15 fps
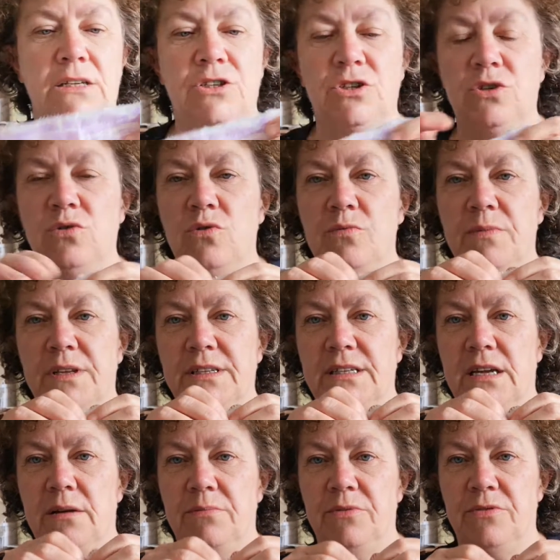that storm that's
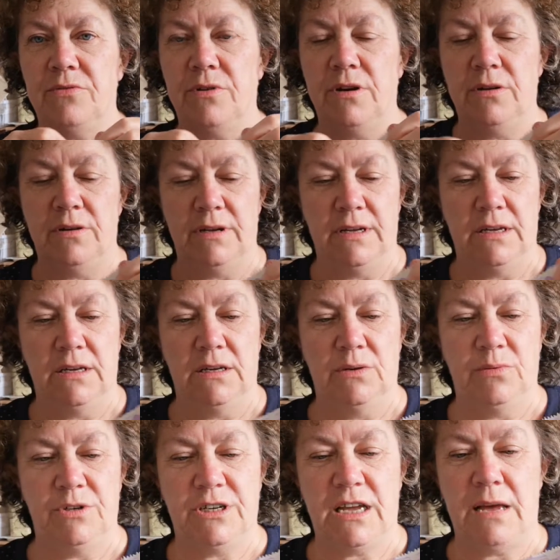come through,
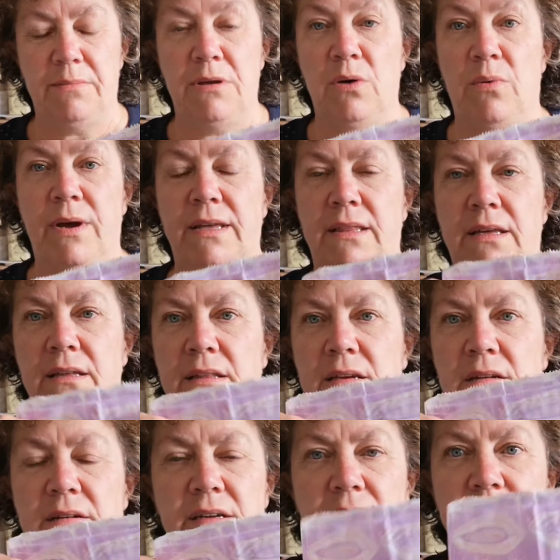which kept me awake the other
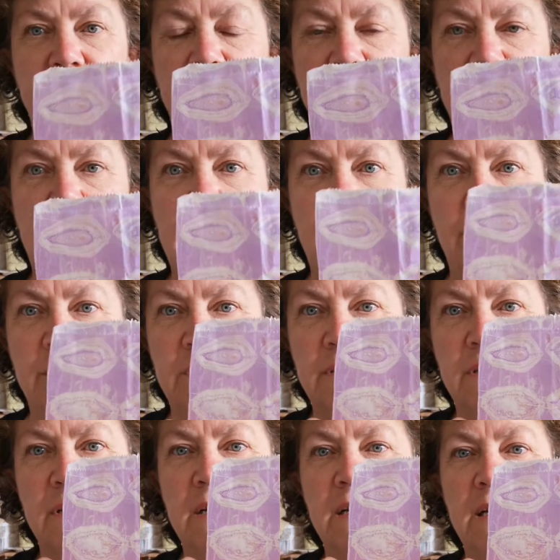night for
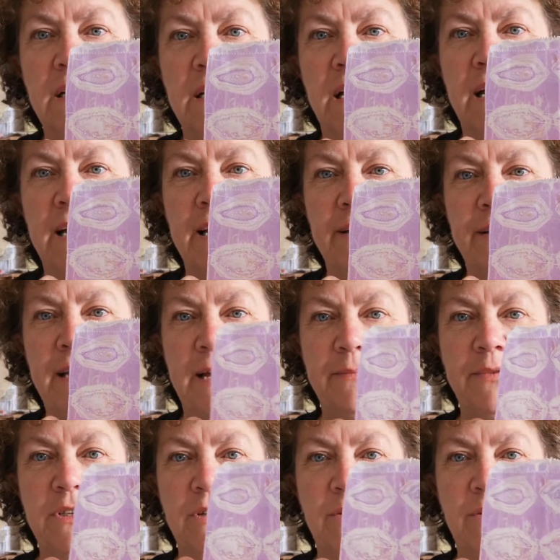hours. Yep,